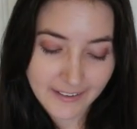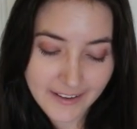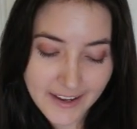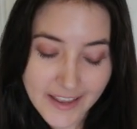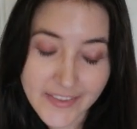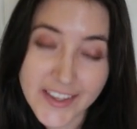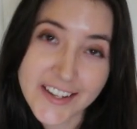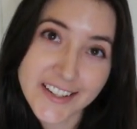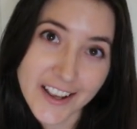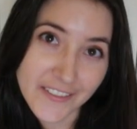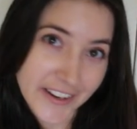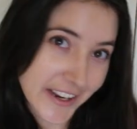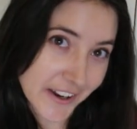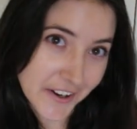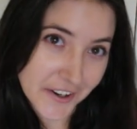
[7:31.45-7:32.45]
And then down
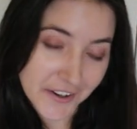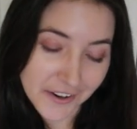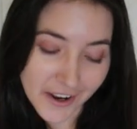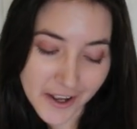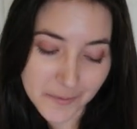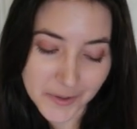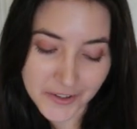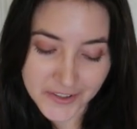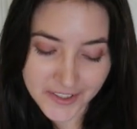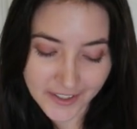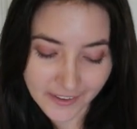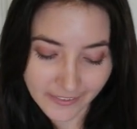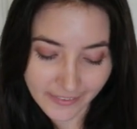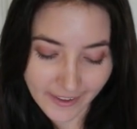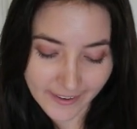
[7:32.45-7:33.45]
here you
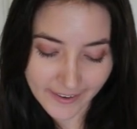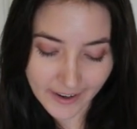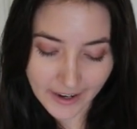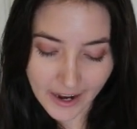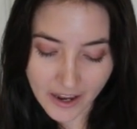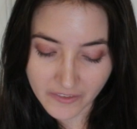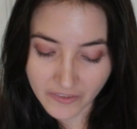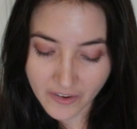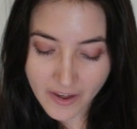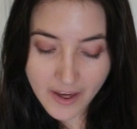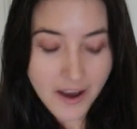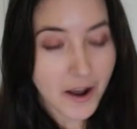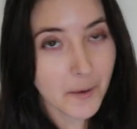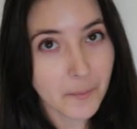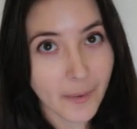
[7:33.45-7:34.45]
see that I have
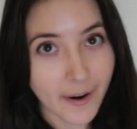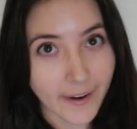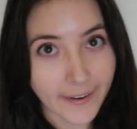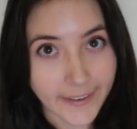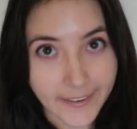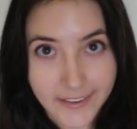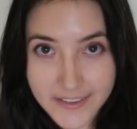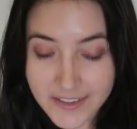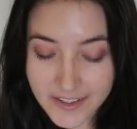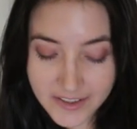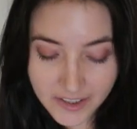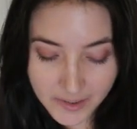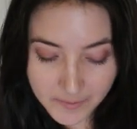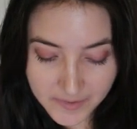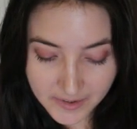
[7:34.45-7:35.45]
my
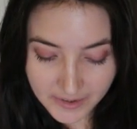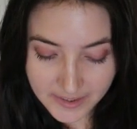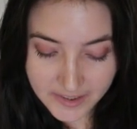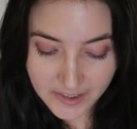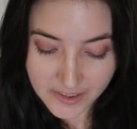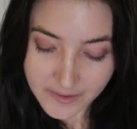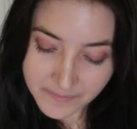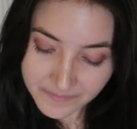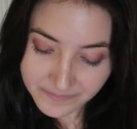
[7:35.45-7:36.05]
systems listed.